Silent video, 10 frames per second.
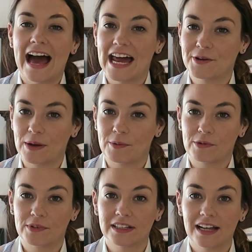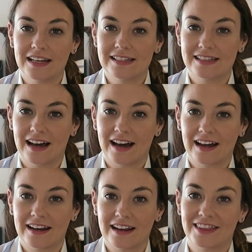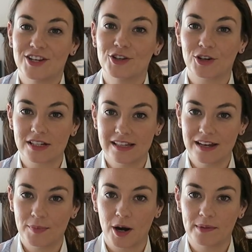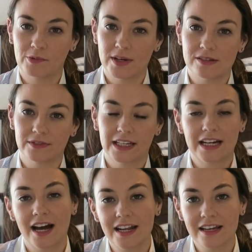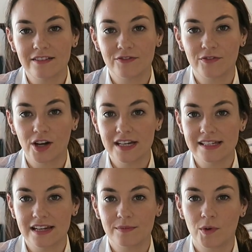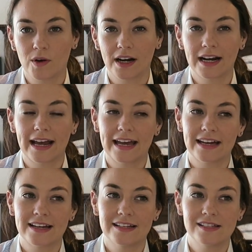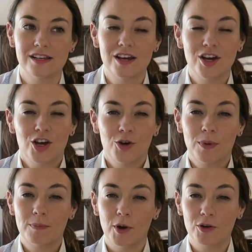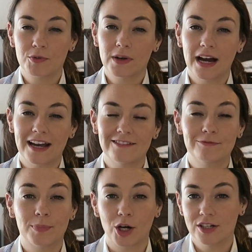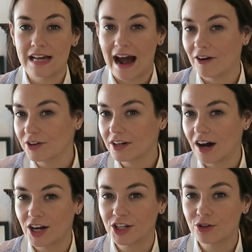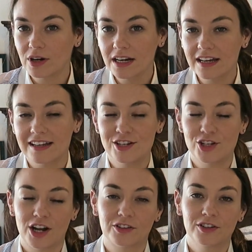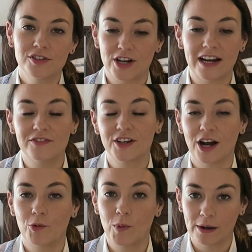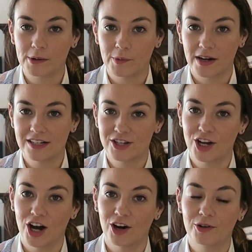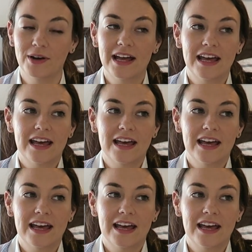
Anyway, we realized that the New York City apartment wasn't really cutting it for us anymore, and we both were kind of burned out on New York in general, trying to figure out where we wanted to go.